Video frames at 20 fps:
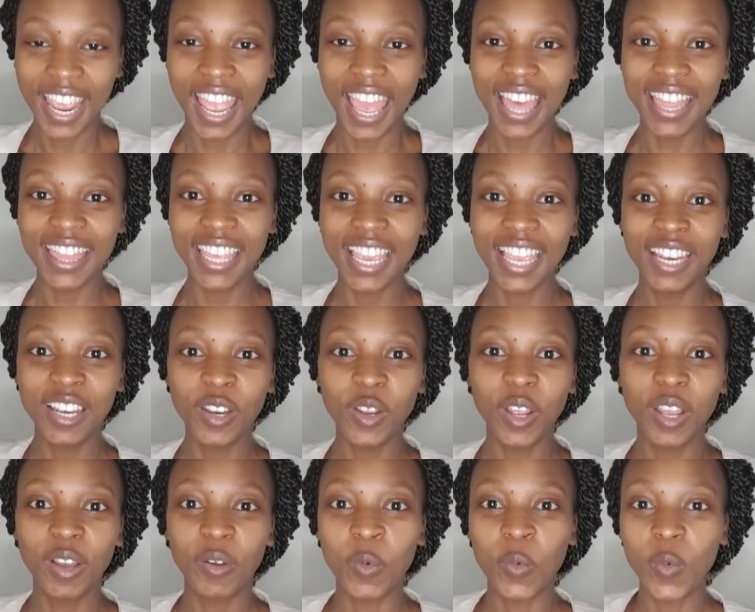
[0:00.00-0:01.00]
And then
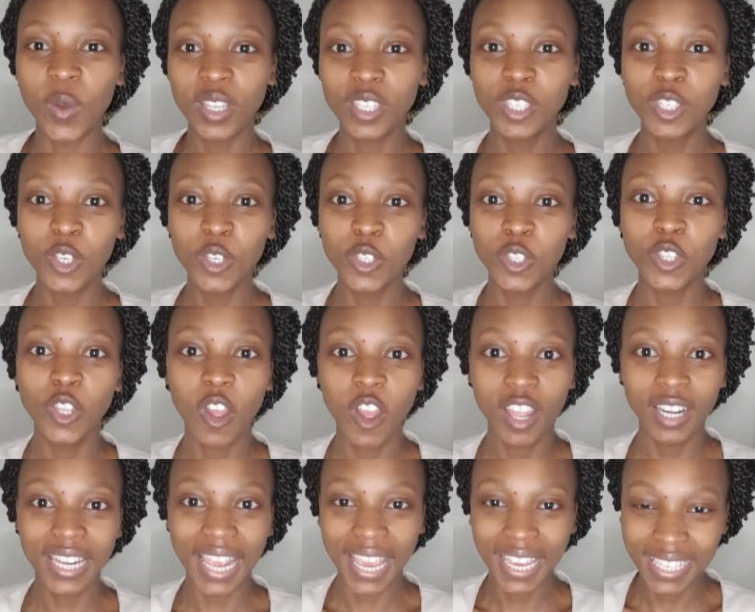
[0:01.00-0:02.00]
once you
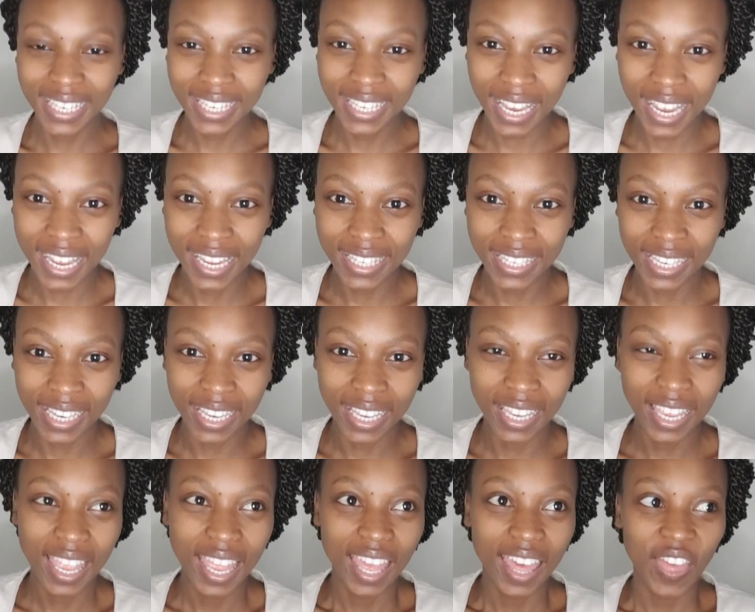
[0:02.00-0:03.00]
start
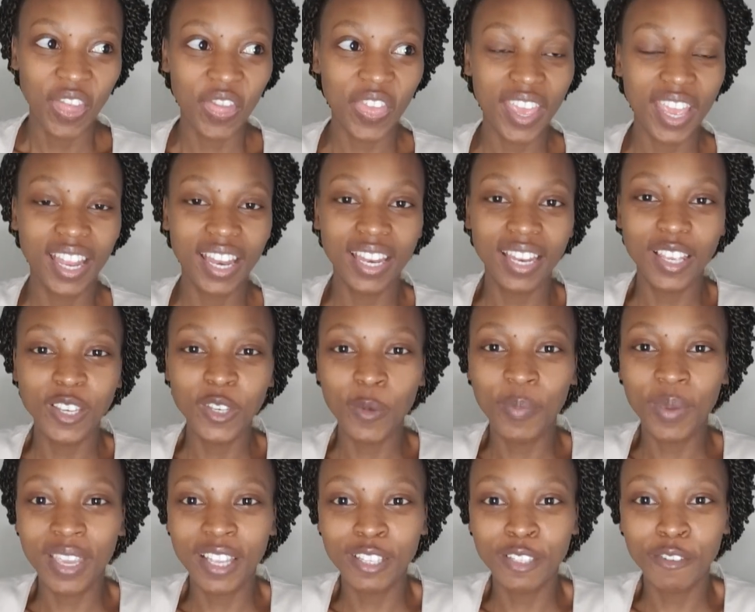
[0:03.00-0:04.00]
exercising, then you
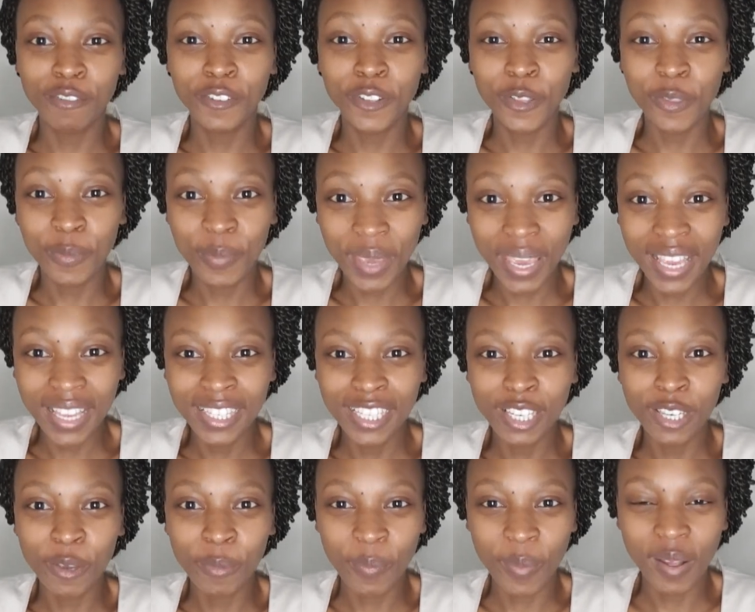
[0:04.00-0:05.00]
begin to feel the pains in
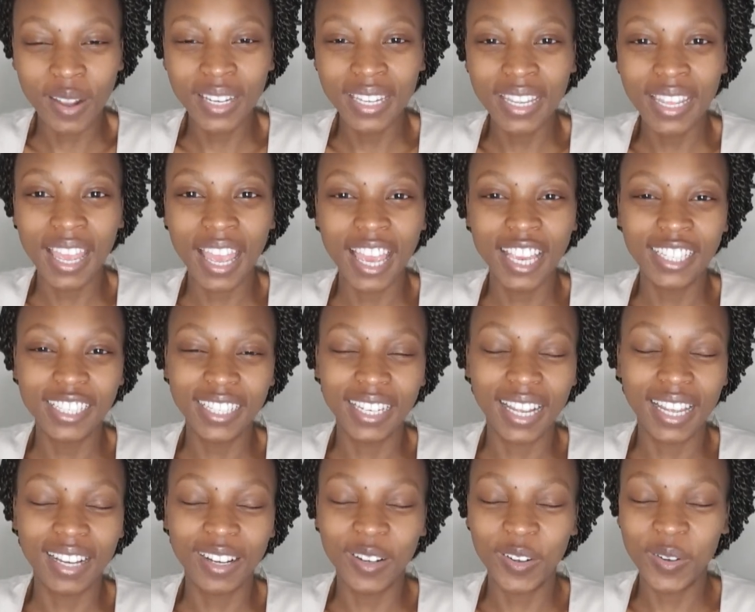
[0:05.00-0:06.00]
your body and you're
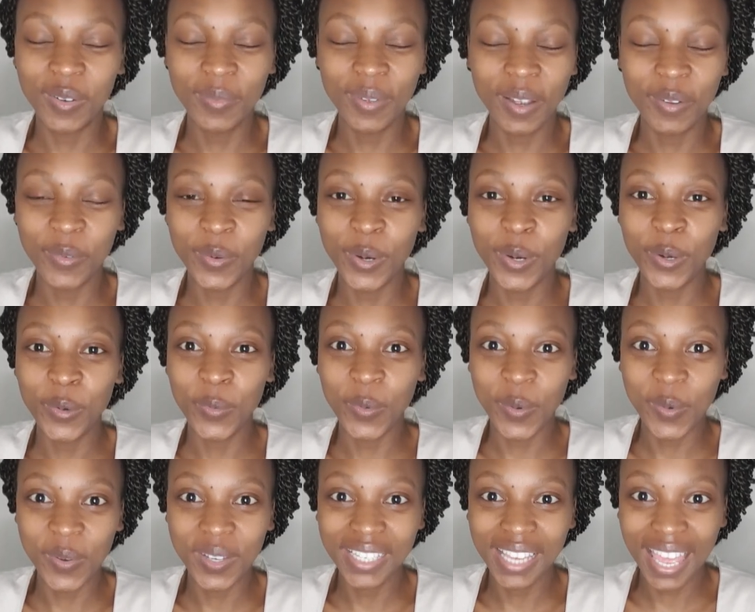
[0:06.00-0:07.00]
like, oh my word,
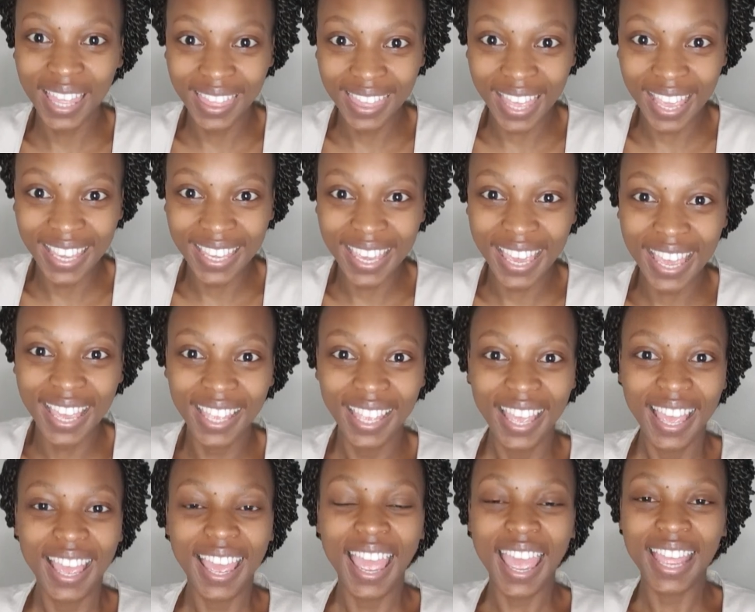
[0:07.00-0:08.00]
what was I thinking?
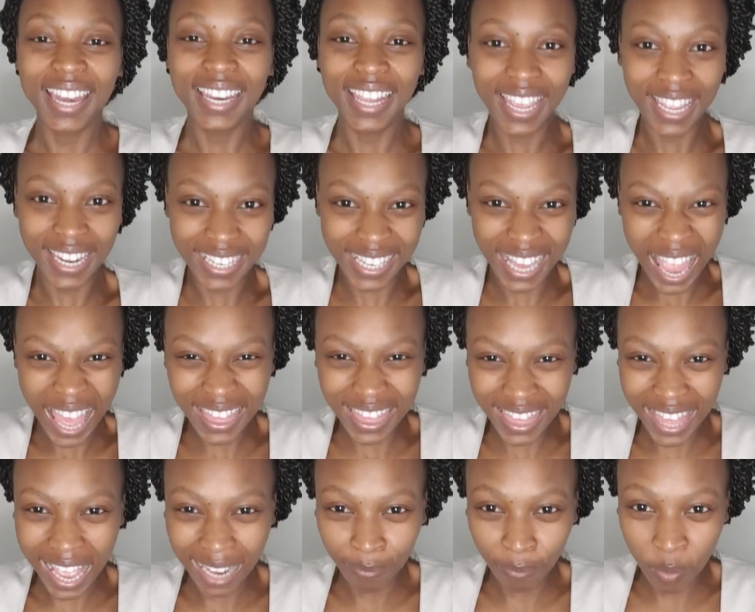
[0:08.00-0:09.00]
And it is at
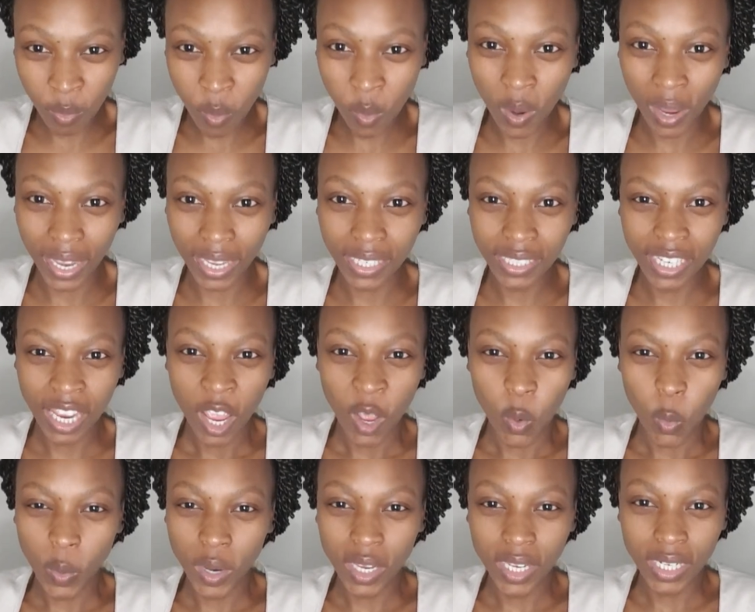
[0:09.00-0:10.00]
that point
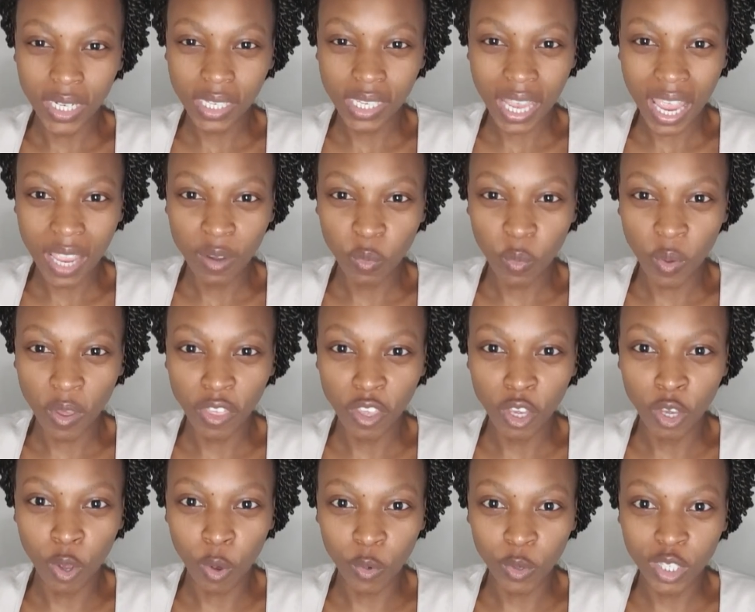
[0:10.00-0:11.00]
where you decide whether you're
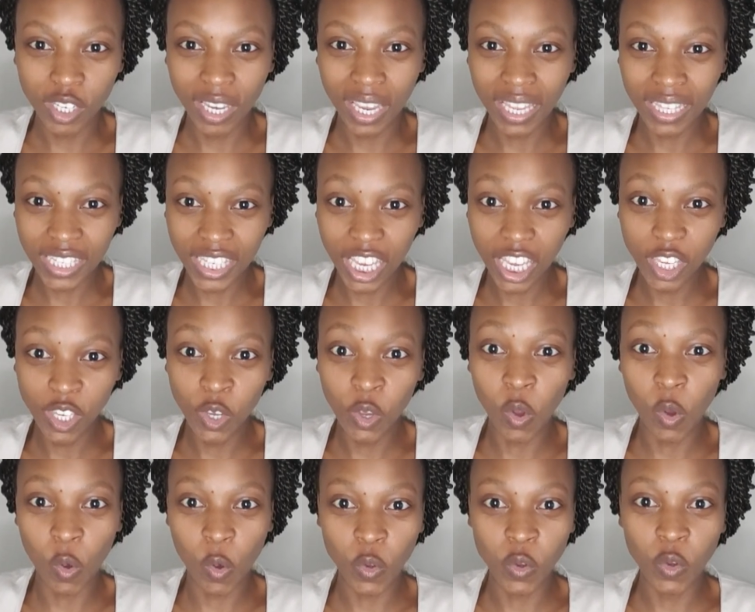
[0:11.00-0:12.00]
going to continue
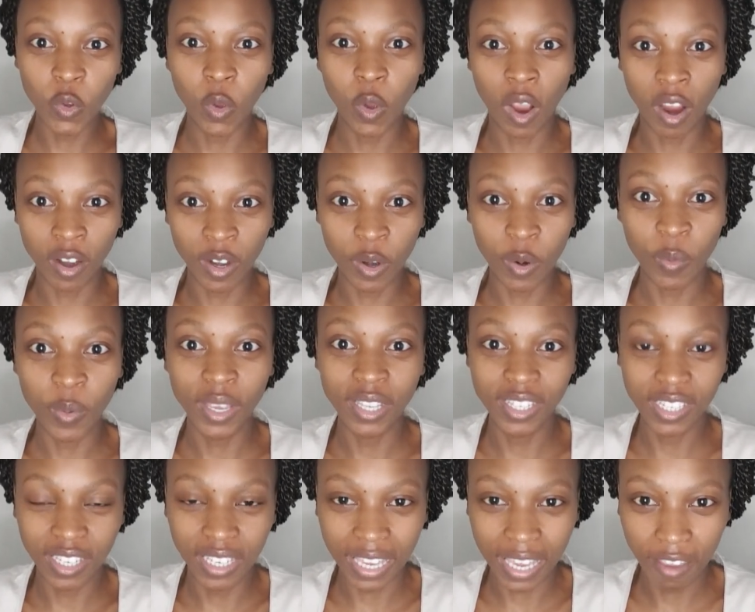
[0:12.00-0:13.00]
or you are going
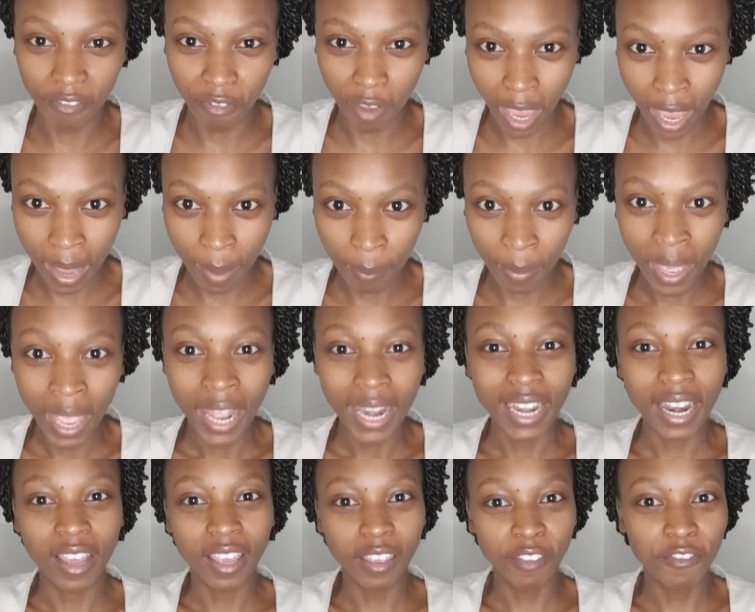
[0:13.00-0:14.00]
to give up.
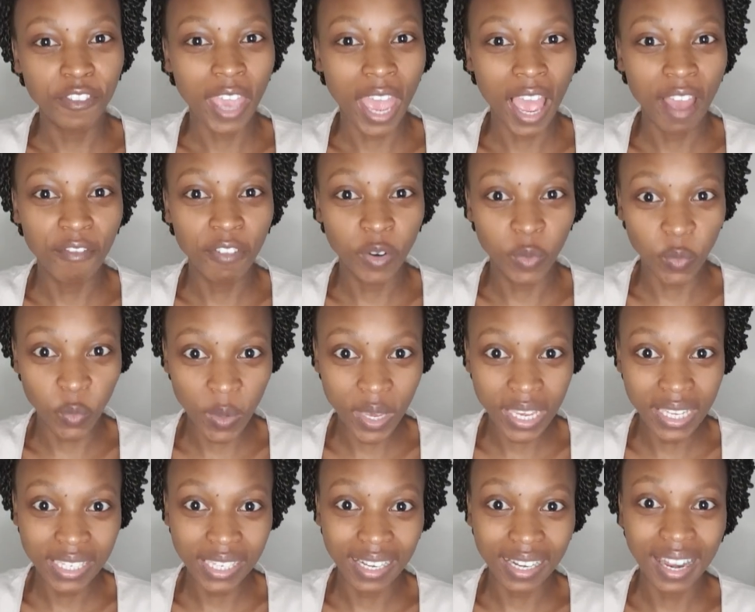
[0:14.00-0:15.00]
Now, if you have a
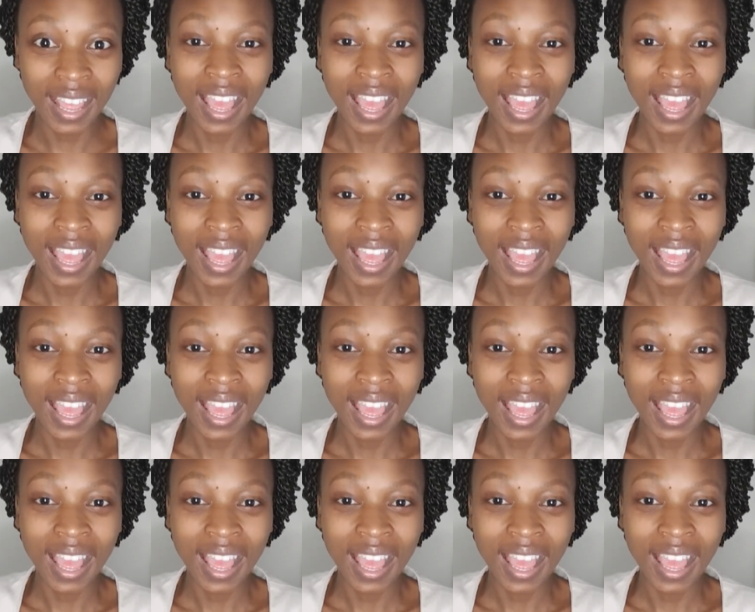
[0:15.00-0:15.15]
reason,